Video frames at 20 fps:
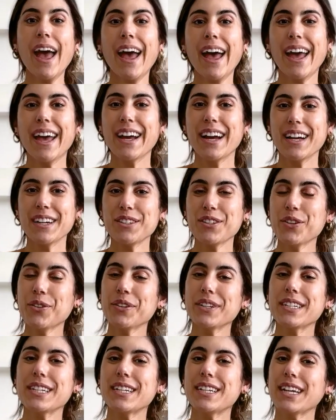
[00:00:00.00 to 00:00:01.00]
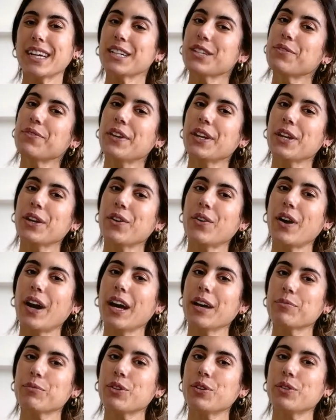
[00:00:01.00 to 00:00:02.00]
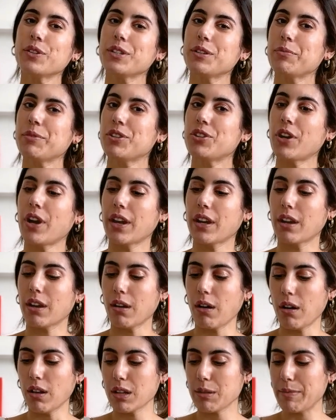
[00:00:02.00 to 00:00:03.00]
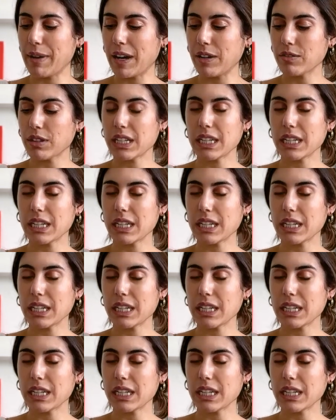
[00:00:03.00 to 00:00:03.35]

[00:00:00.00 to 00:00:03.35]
Hey guys, so in today's video, I'm going to be chatting all about